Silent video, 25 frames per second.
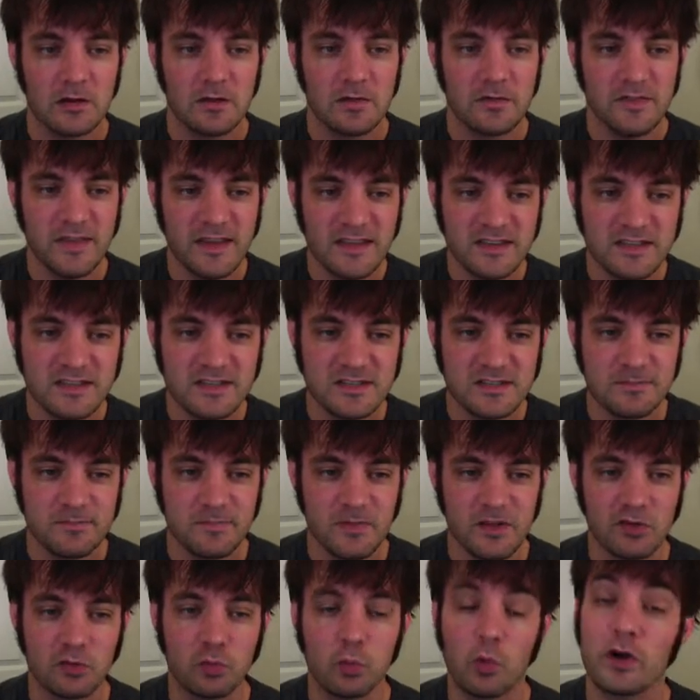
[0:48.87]
This
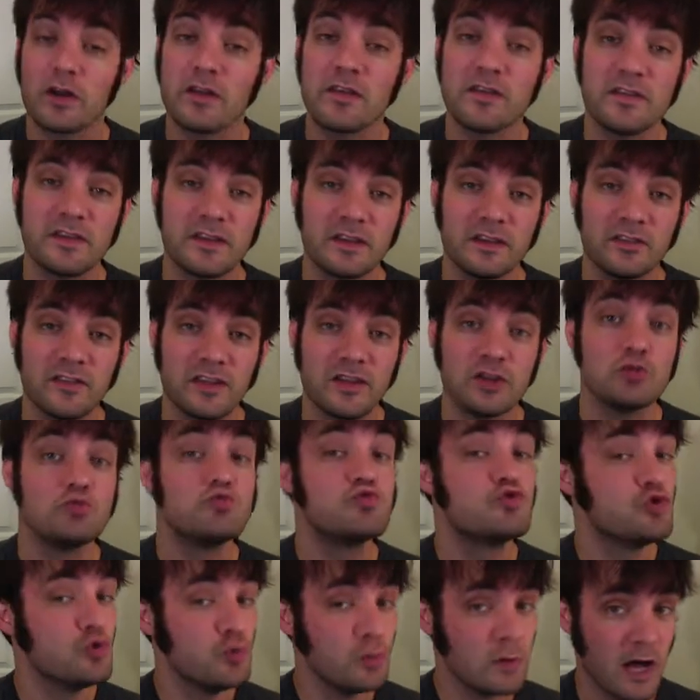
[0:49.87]
is one of the things that you
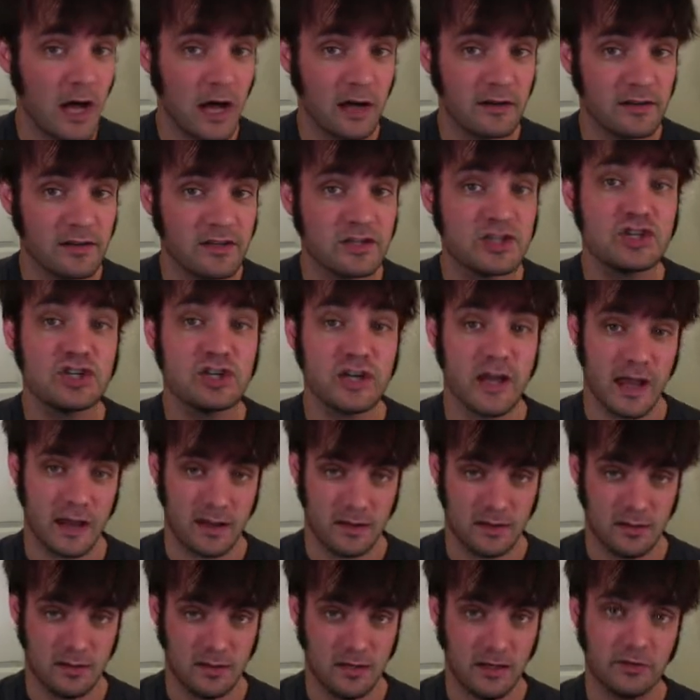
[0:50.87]
do not
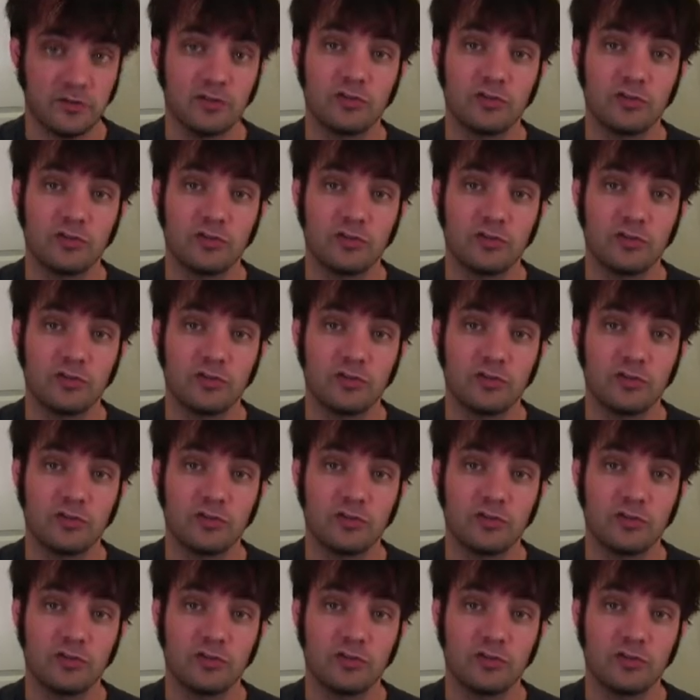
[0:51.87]
check into